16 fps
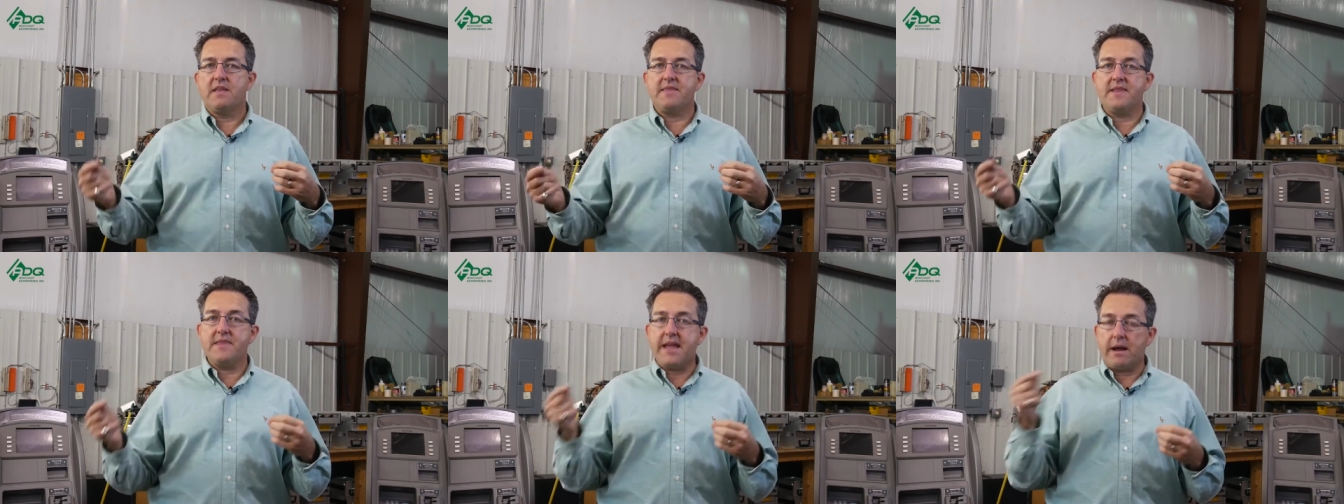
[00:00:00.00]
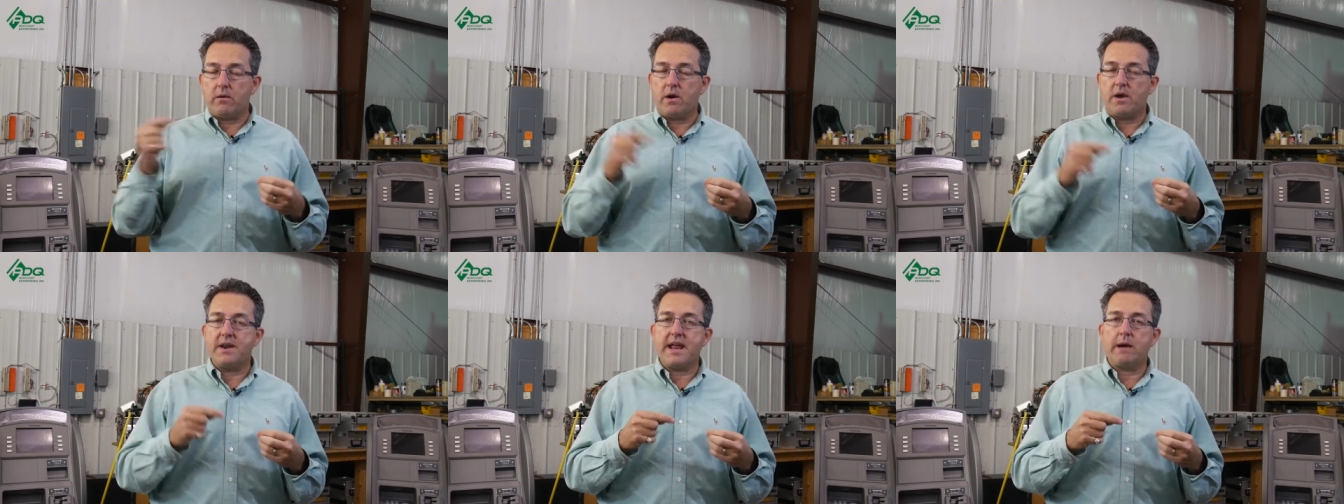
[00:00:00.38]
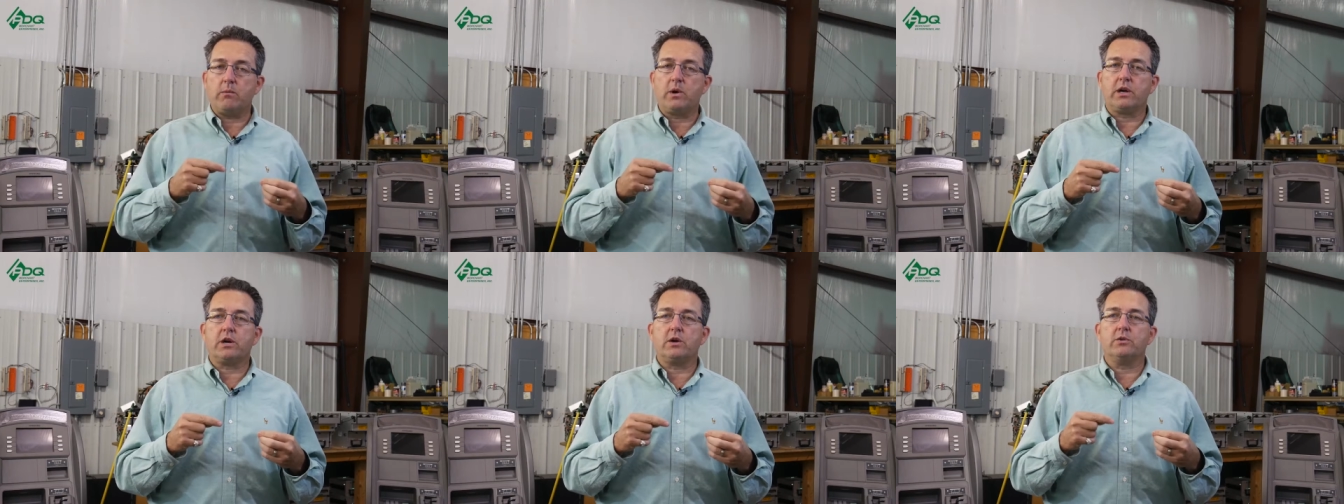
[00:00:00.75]
the net a
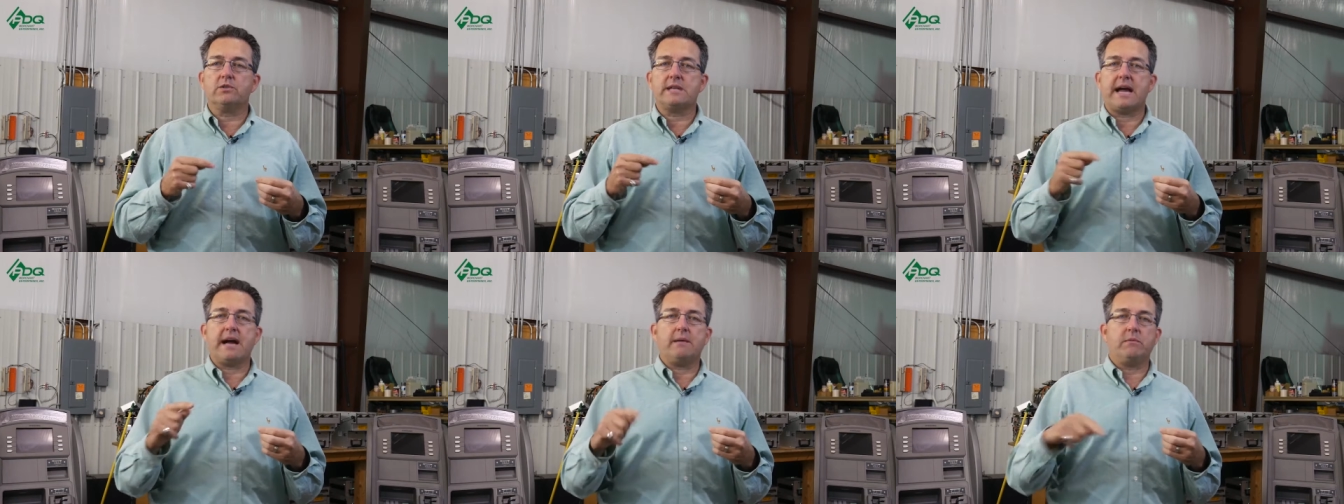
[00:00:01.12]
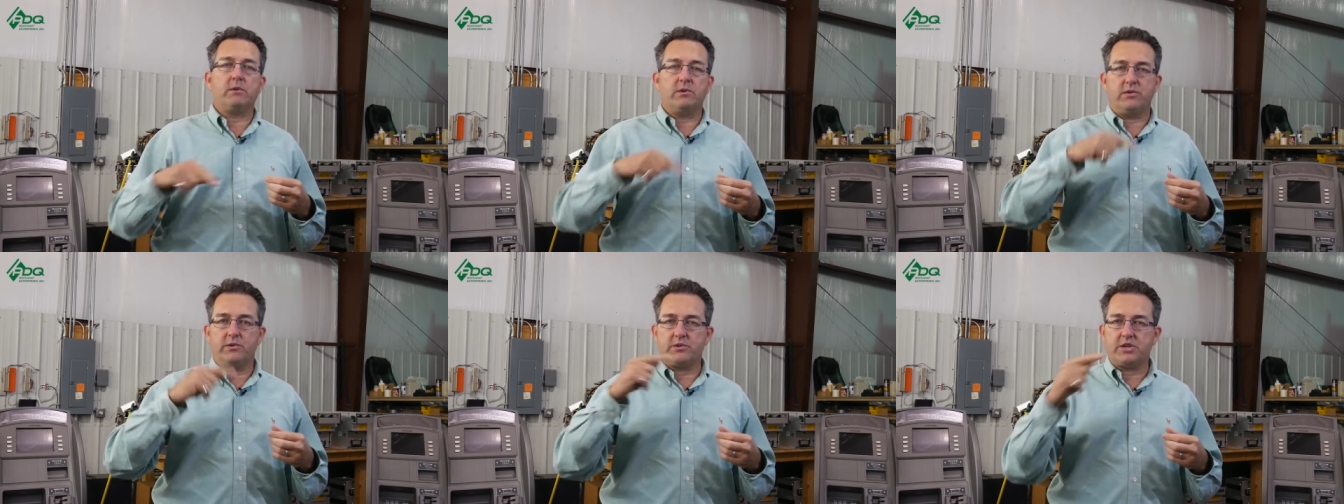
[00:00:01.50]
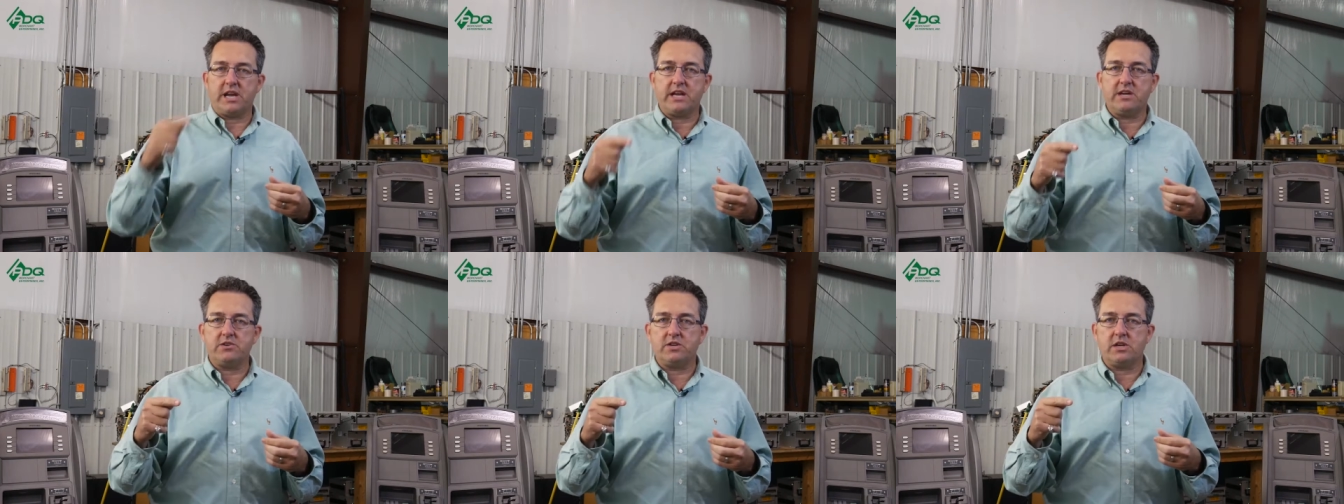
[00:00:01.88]
network goes down or they're
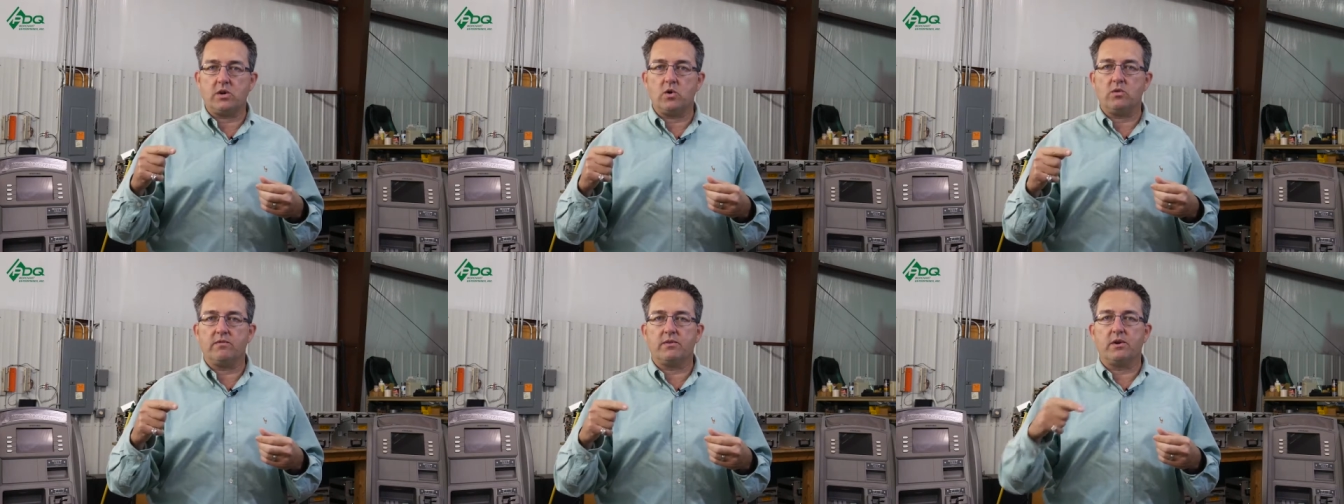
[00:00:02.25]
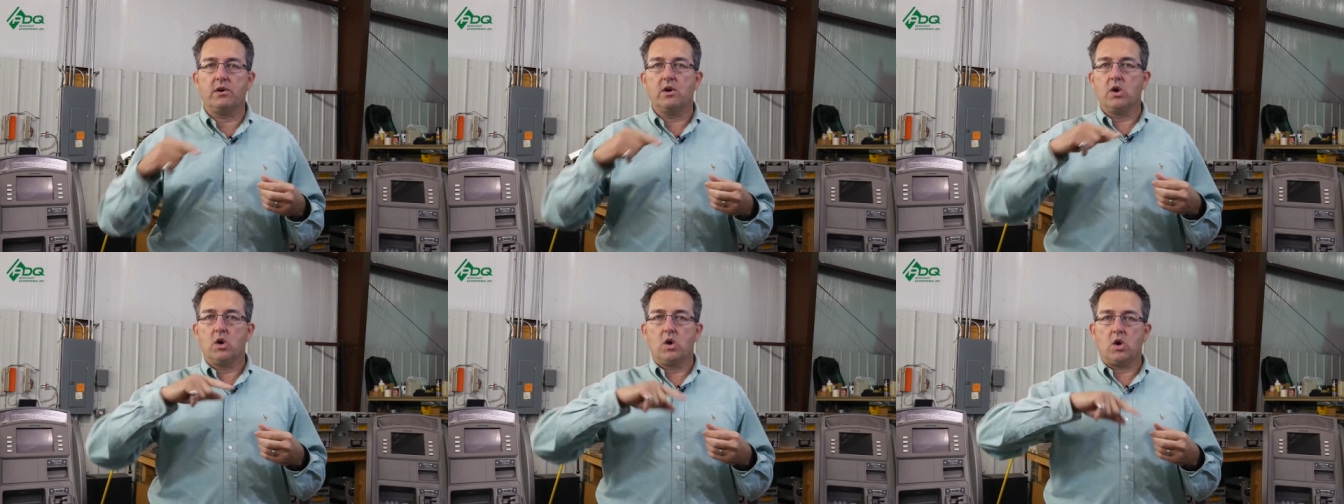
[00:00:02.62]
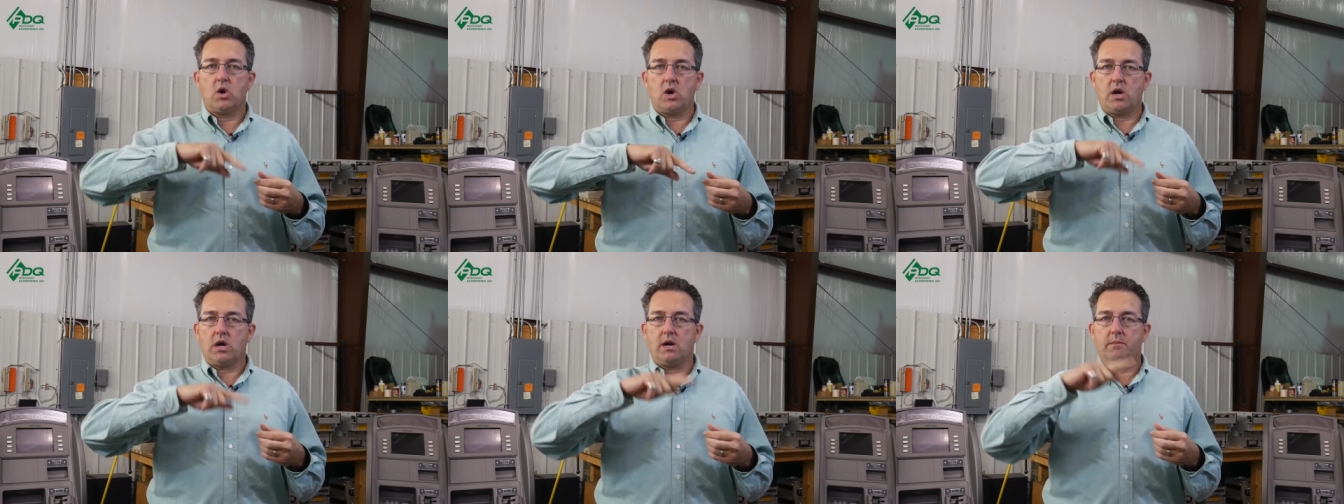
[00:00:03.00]
changing over.
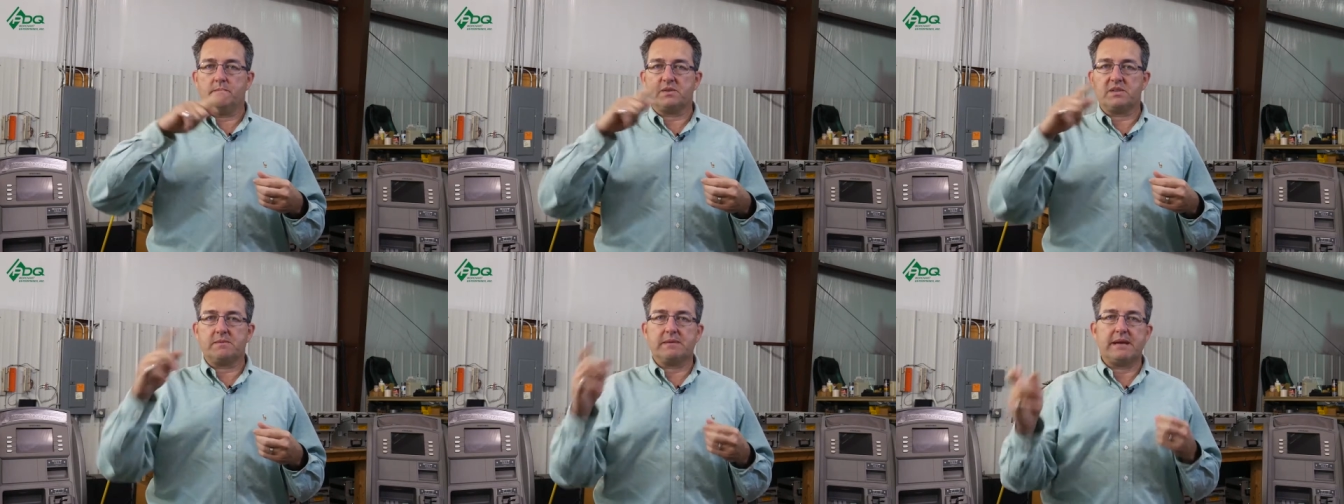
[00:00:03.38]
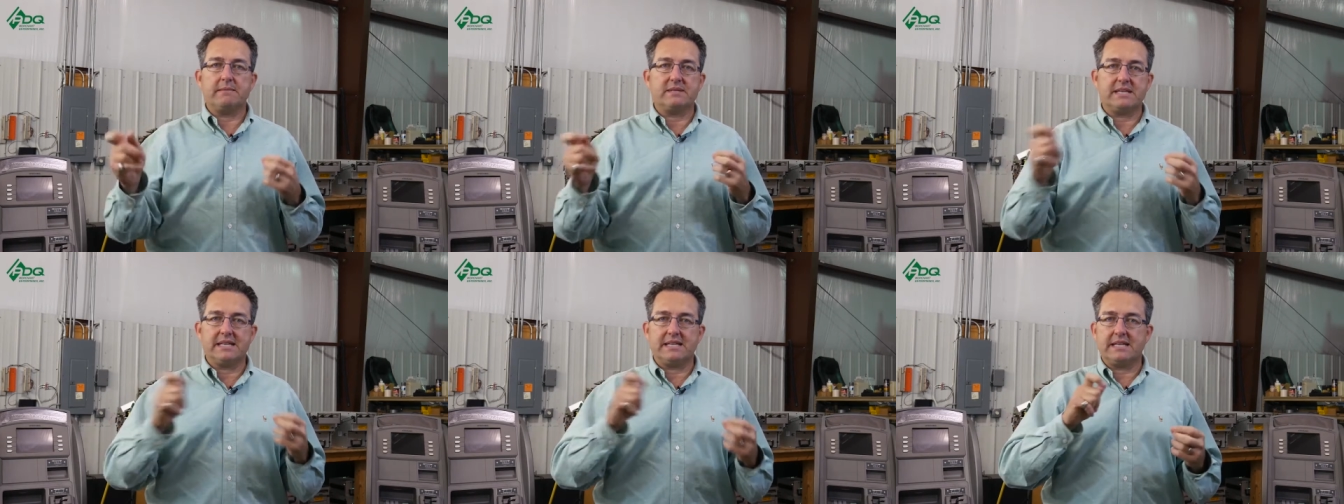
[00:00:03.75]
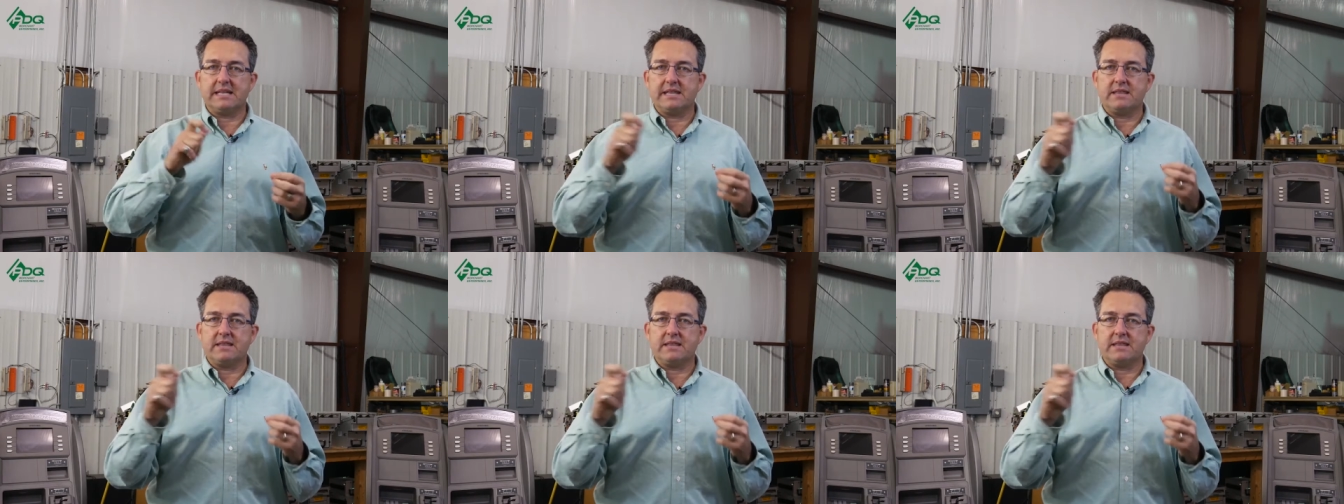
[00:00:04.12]
Um, sometimes that